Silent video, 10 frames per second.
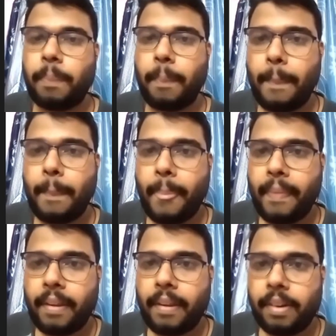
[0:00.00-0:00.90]

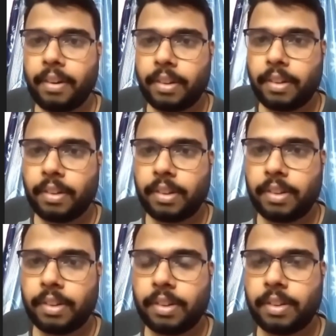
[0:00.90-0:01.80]

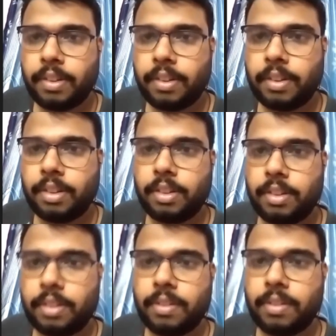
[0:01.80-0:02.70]

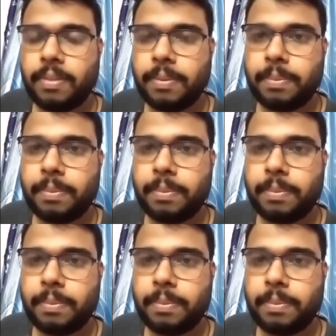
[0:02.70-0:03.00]
Nothing is said.